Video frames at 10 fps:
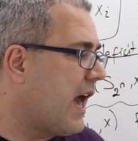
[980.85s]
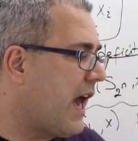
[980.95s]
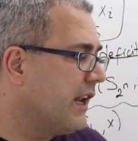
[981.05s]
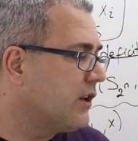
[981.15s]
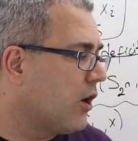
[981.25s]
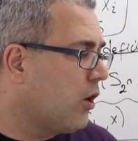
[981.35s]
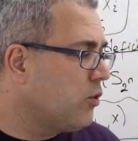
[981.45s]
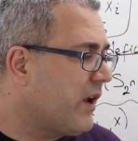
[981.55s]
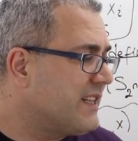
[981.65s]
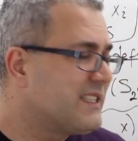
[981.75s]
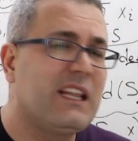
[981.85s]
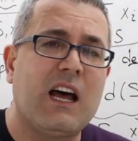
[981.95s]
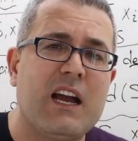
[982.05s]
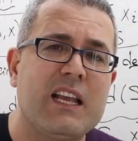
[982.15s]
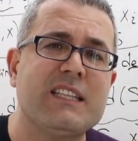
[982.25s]
and it always
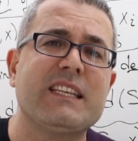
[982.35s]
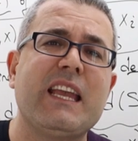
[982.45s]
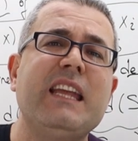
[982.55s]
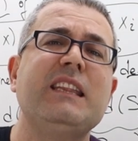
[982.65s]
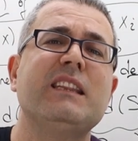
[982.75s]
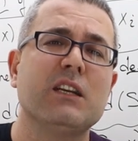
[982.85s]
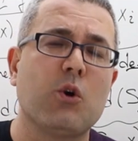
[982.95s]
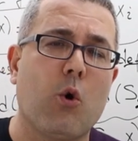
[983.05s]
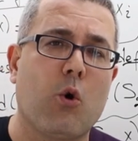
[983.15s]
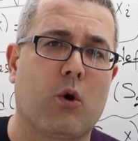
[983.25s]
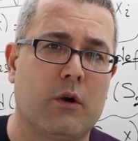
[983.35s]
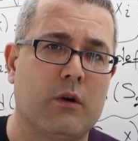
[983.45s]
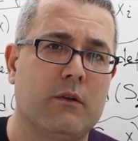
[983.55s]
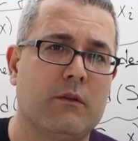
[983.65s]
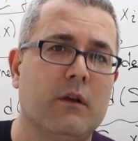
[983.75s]
lies in the core,